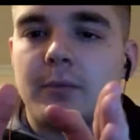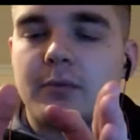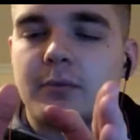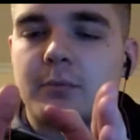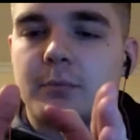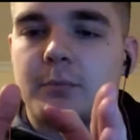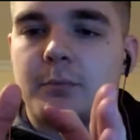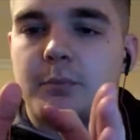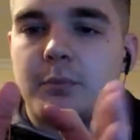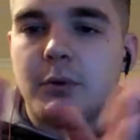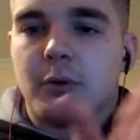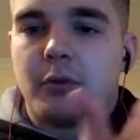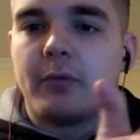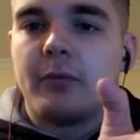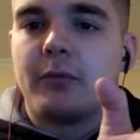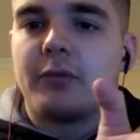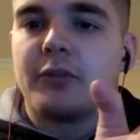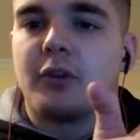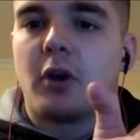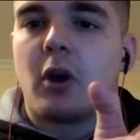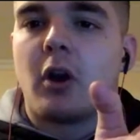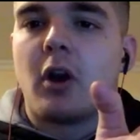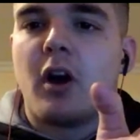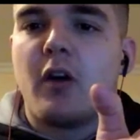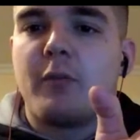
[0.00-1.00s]
start
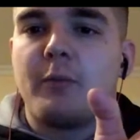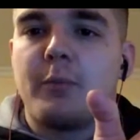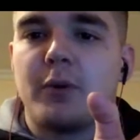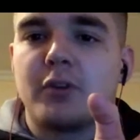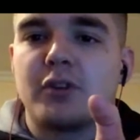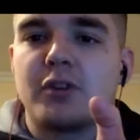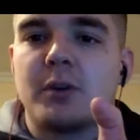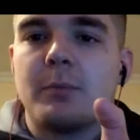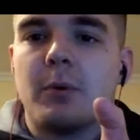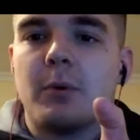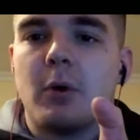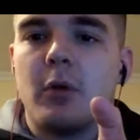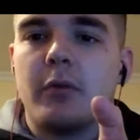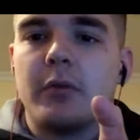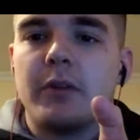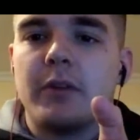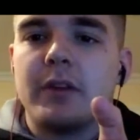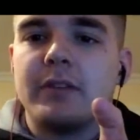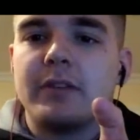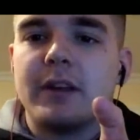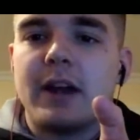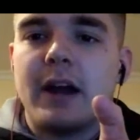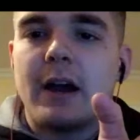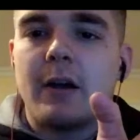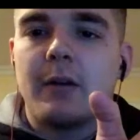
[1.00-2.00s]
off pushing both knees
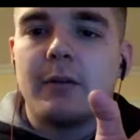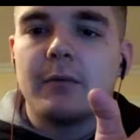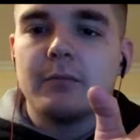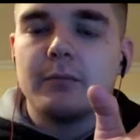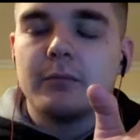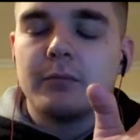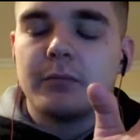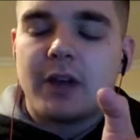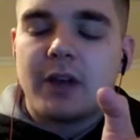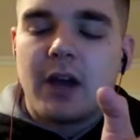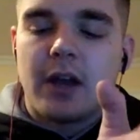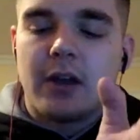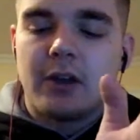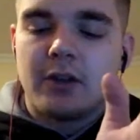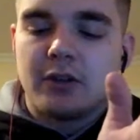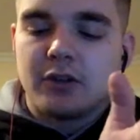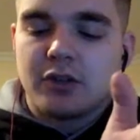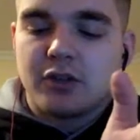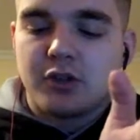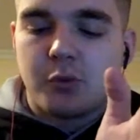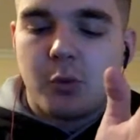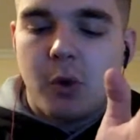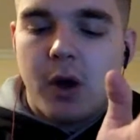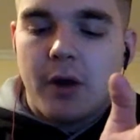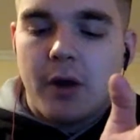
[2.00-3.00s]
out, kind of just squat and
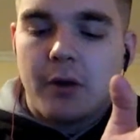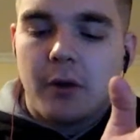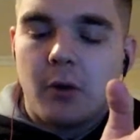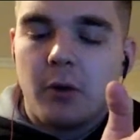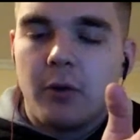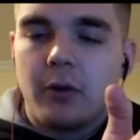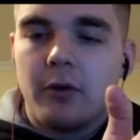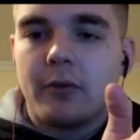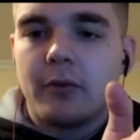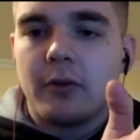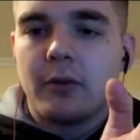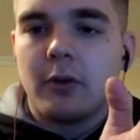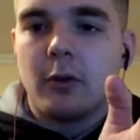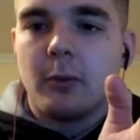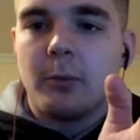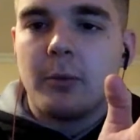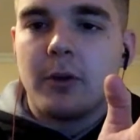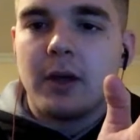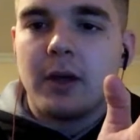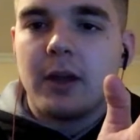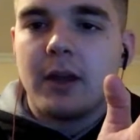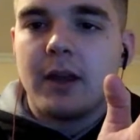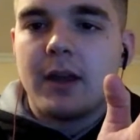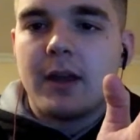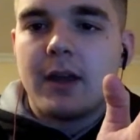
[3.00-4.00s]
hold it for a little bit,
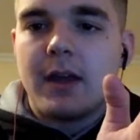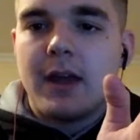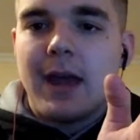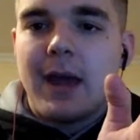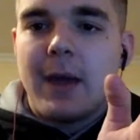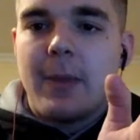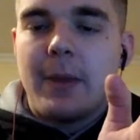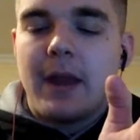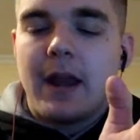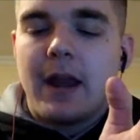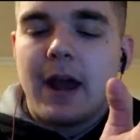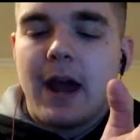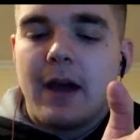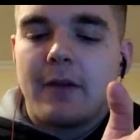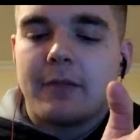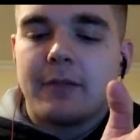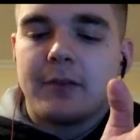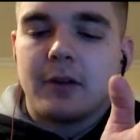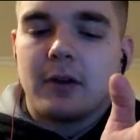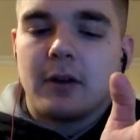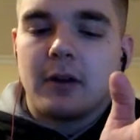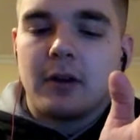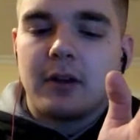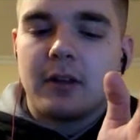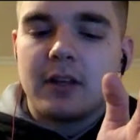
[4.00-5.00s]
and then after
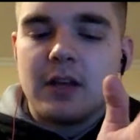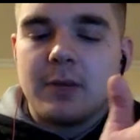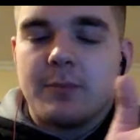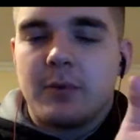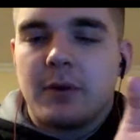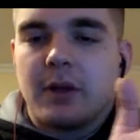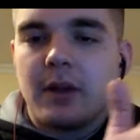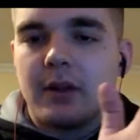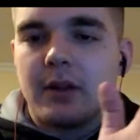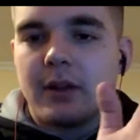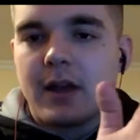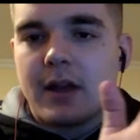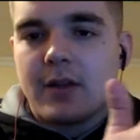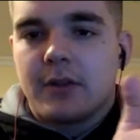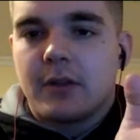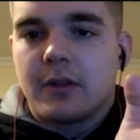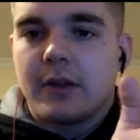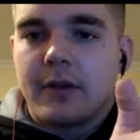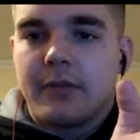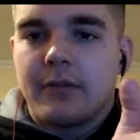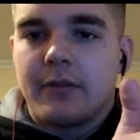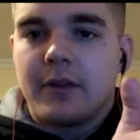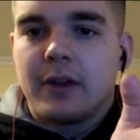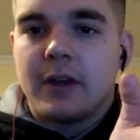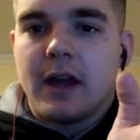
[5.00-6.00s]
keeping like the left knee
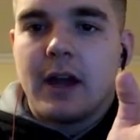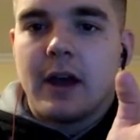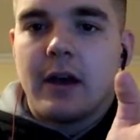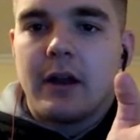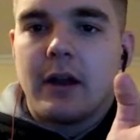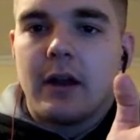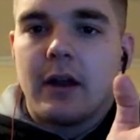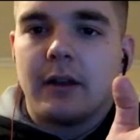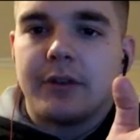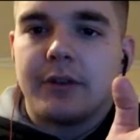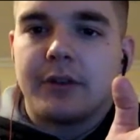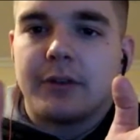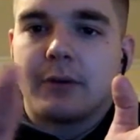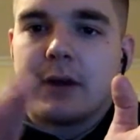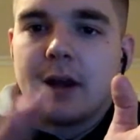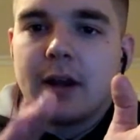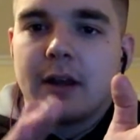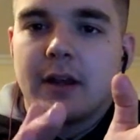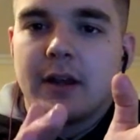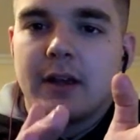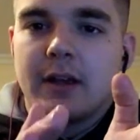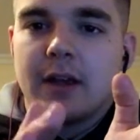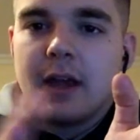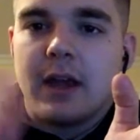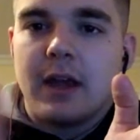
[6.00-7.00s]
out, I'll let the right knee
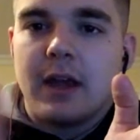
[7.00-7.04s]
cave and then